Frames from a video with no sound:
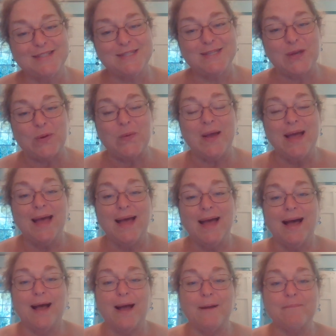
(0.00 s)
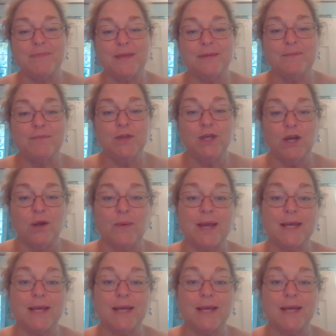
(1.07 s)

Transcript: so, um, you know,